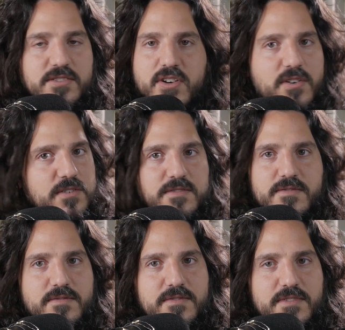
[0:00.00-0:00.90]
So
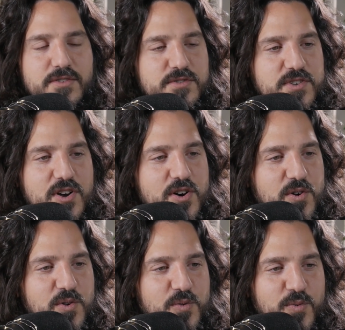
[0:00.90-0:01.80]
there's
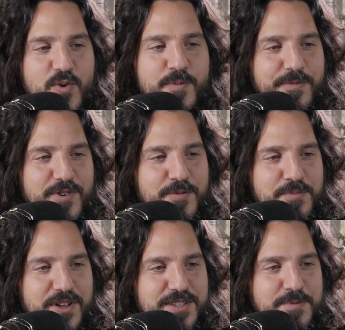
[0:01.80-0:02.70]
no room for
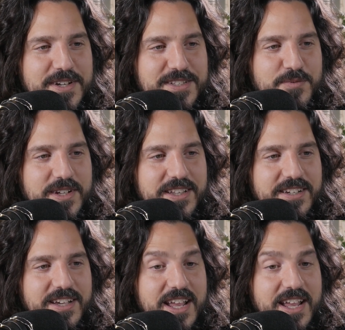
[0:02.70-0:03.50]
applause saying, breaks like, really.